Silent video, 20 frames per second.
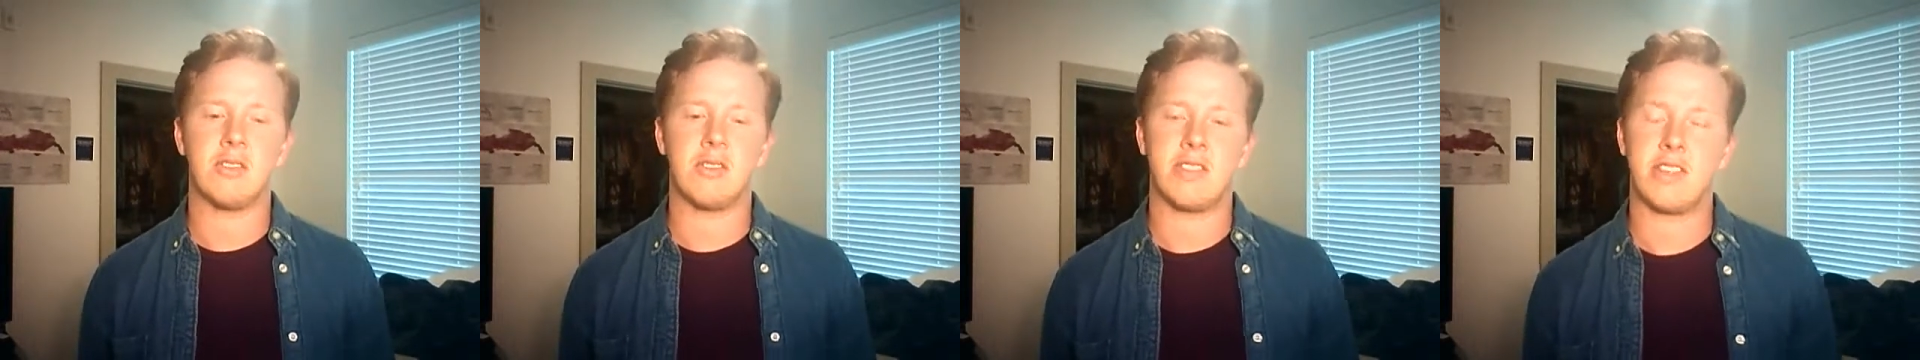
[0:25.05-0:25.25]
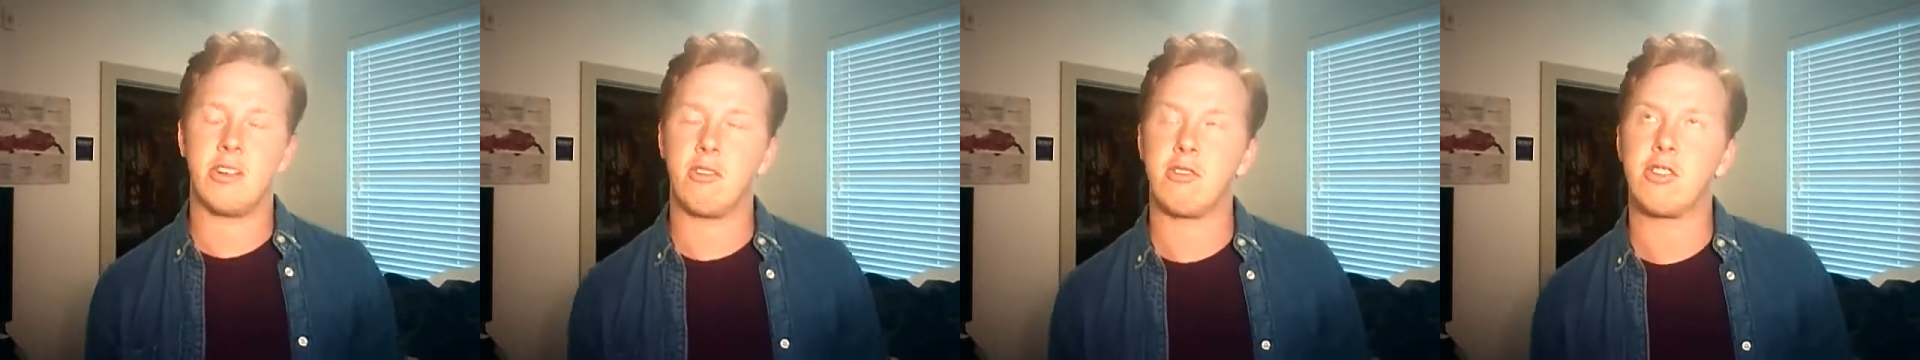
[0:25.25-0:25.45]

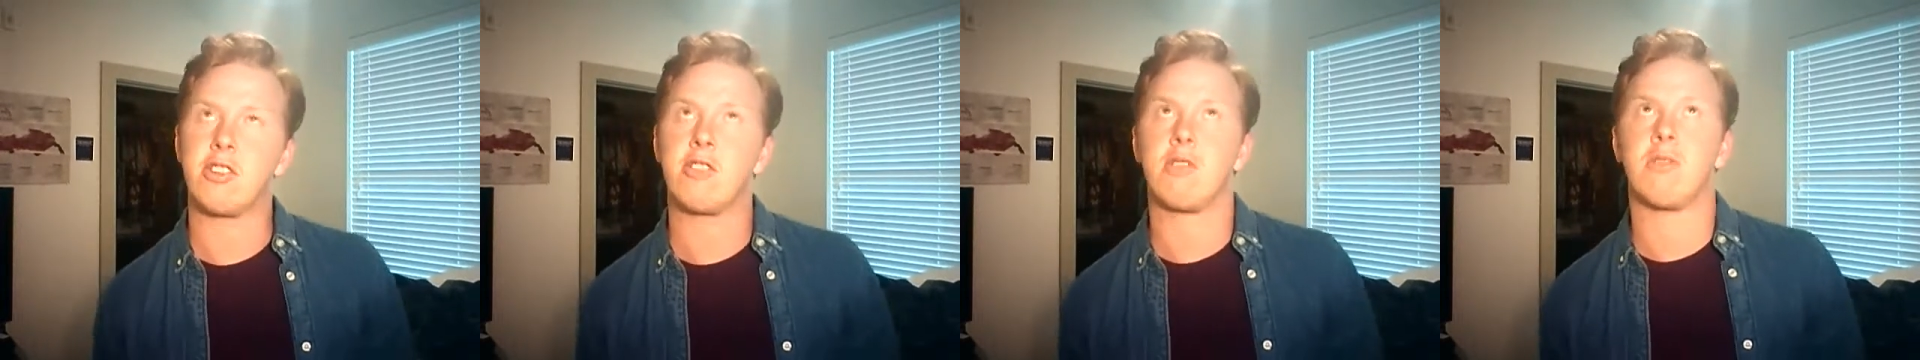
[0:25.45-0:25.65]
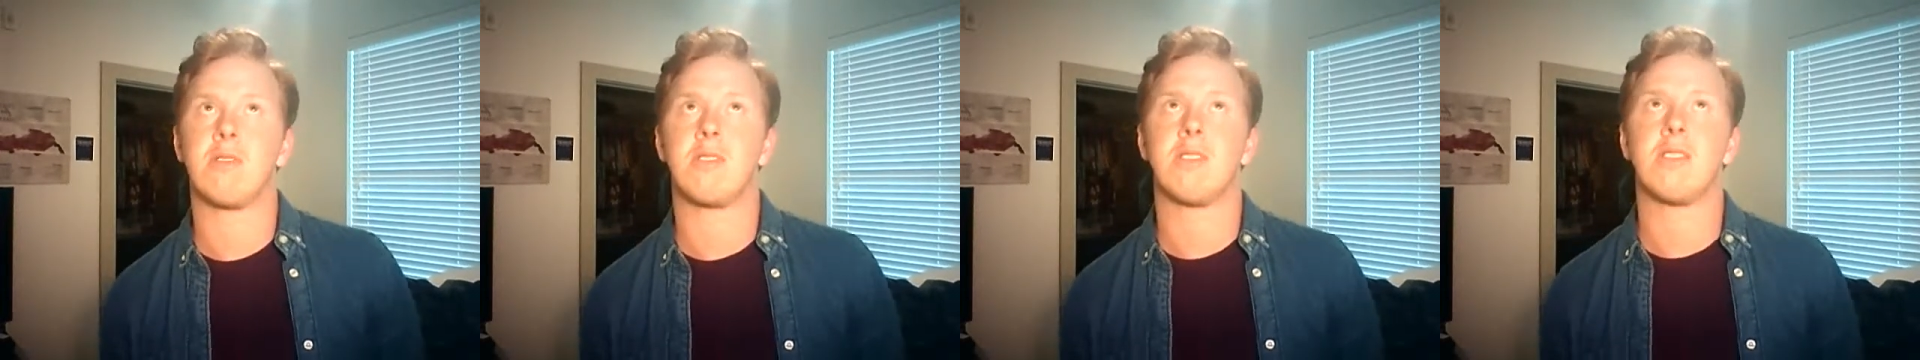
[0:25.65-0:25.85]

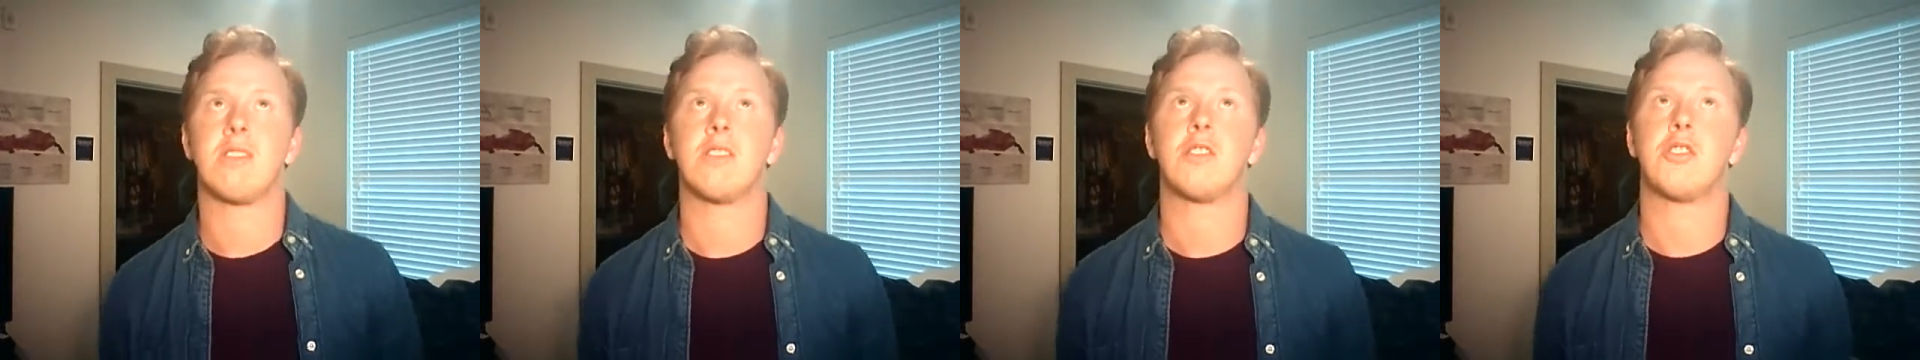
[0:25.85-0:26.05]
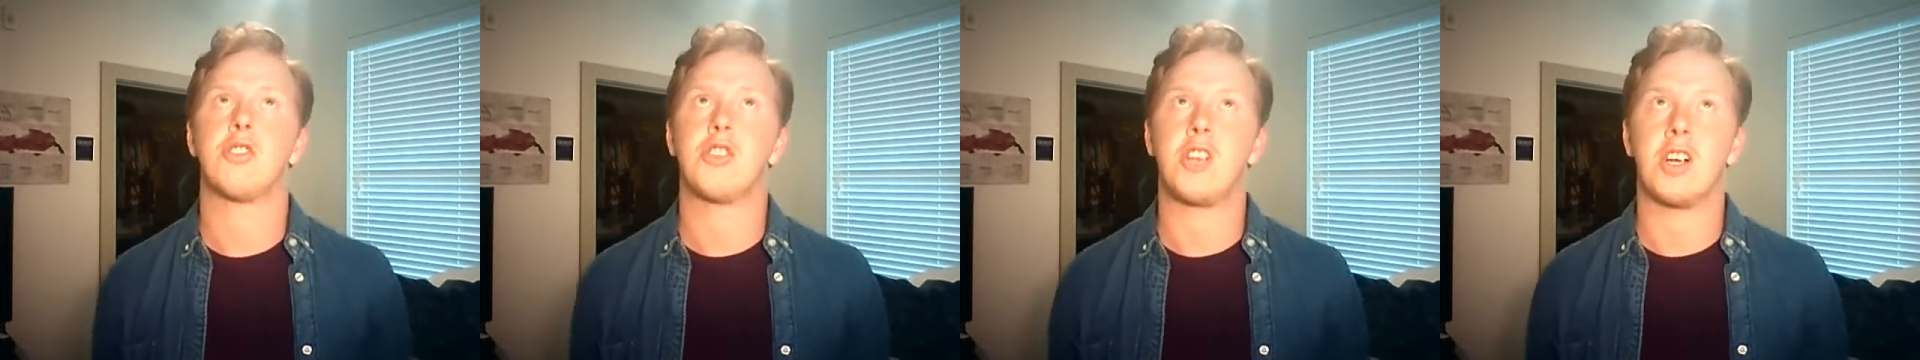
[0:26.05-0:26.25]
Social
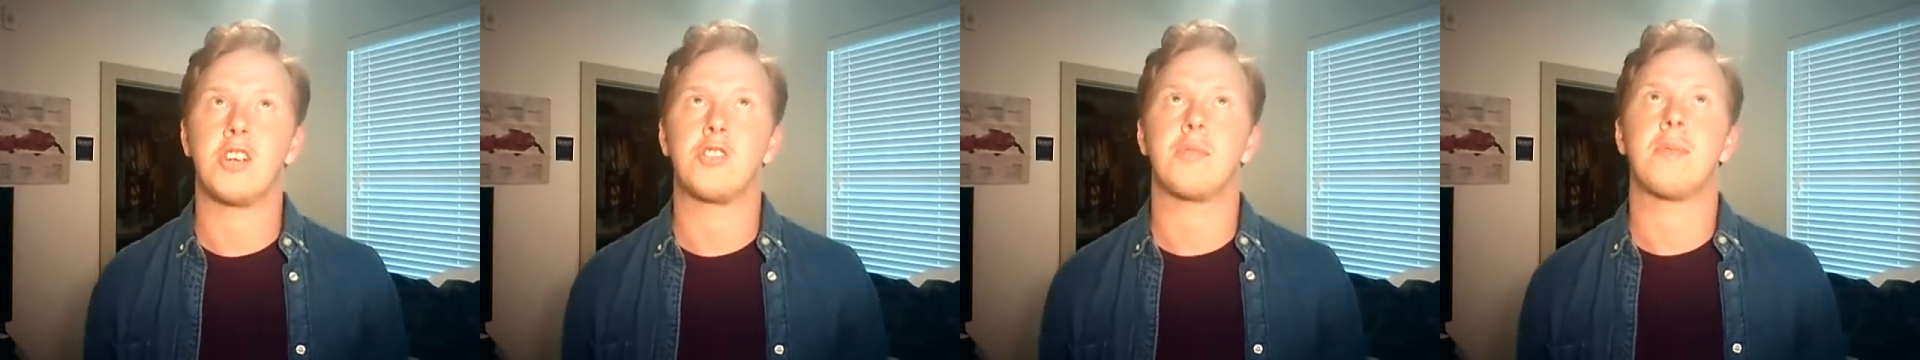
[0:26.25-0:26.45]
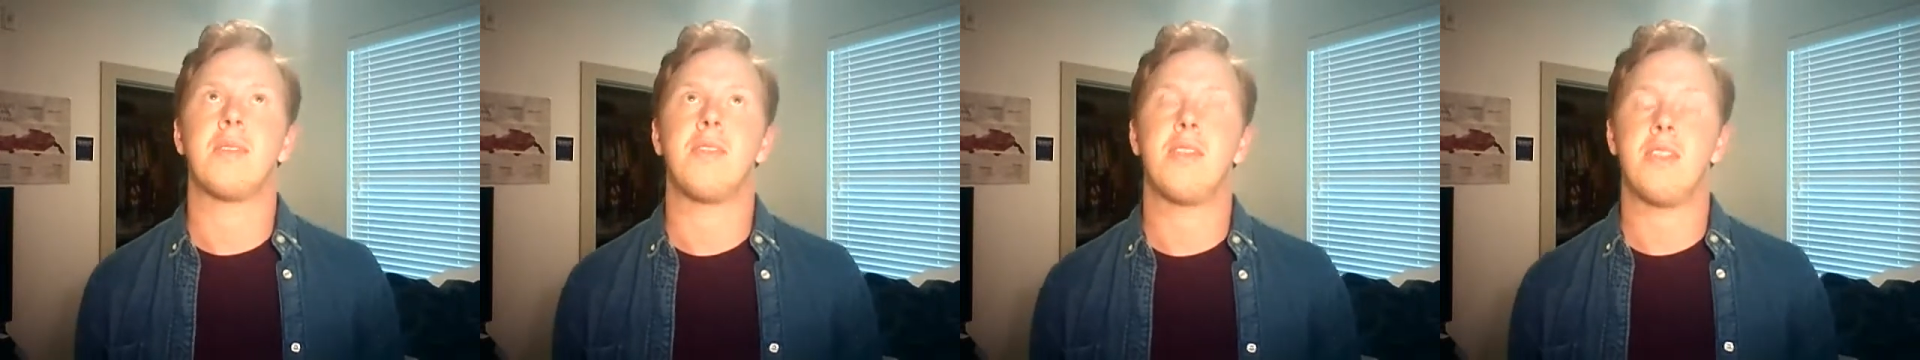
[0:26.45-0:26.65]

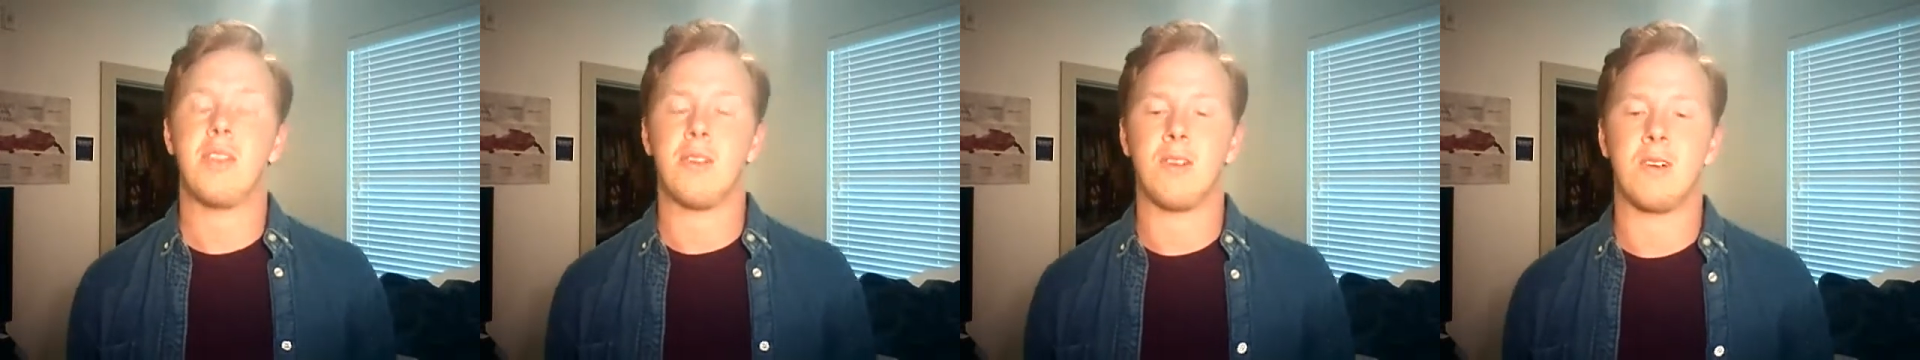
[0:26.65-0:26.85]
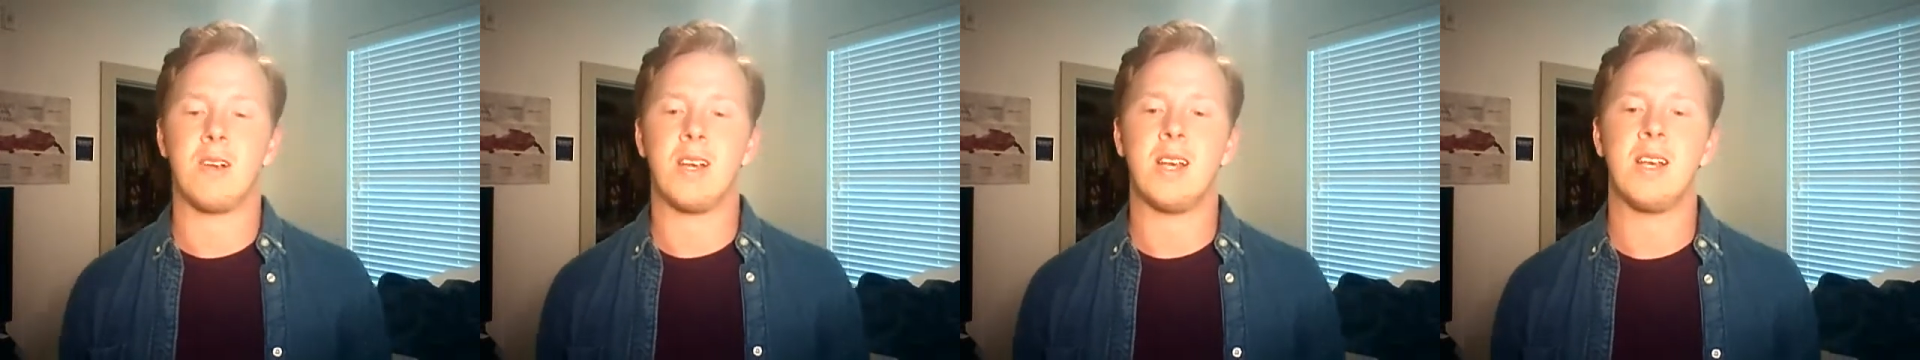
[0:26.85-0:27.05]
Judgment
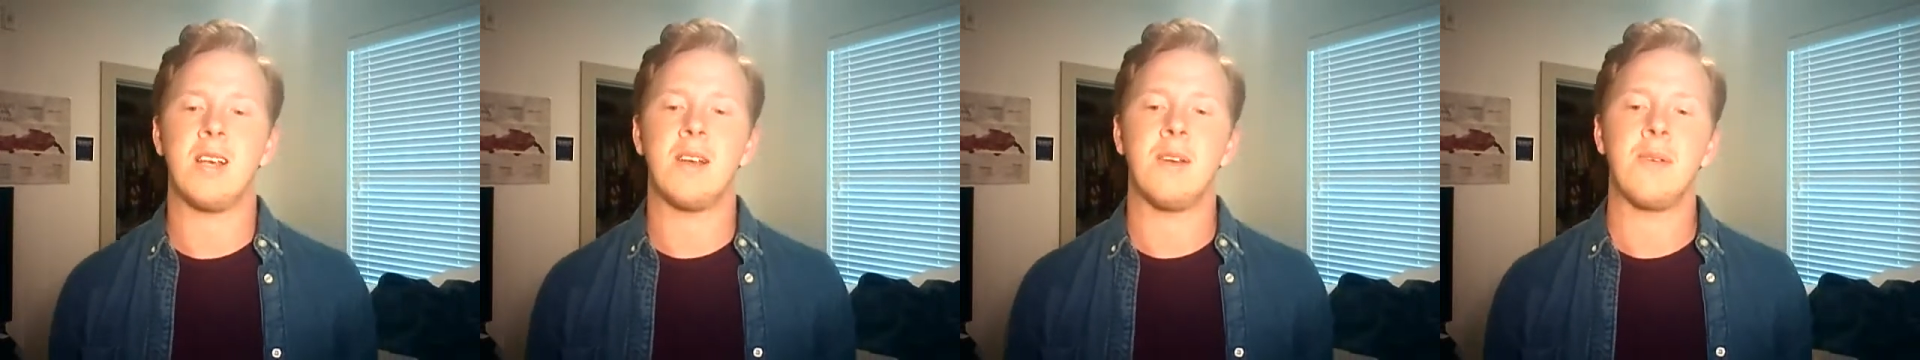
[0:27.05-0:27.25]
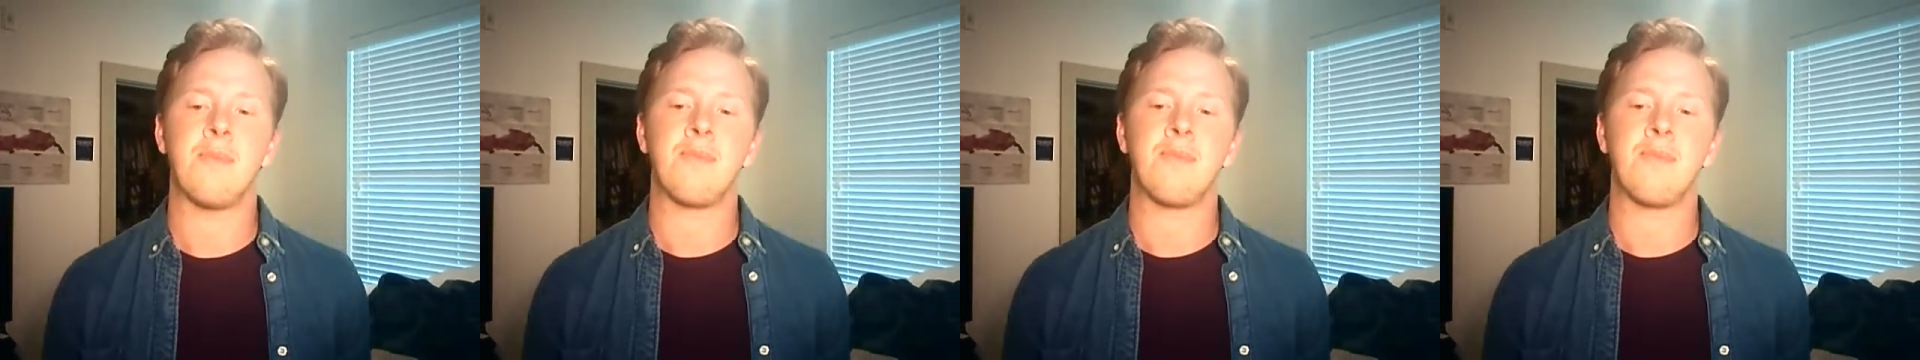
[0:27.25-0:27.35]
Theory,